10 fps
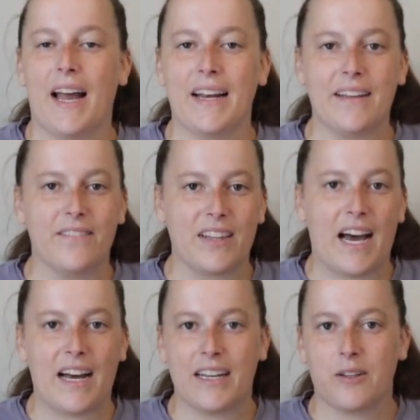any of
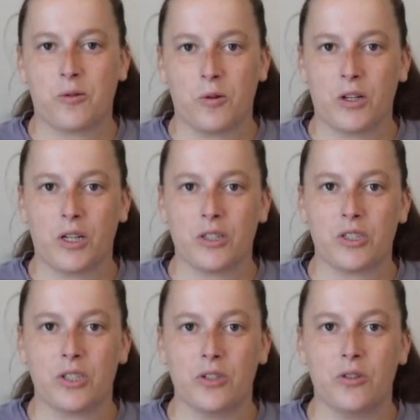that in order
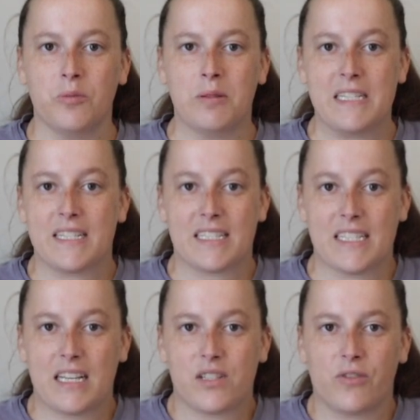to be
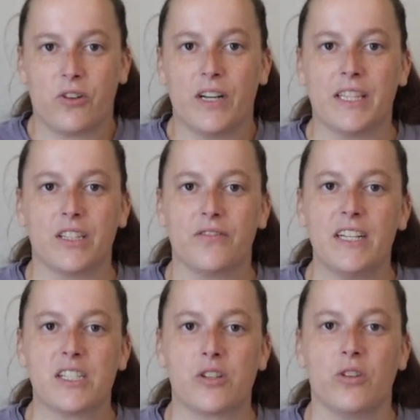successful in their
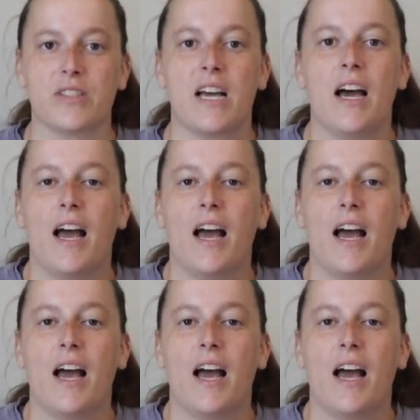fitness goals.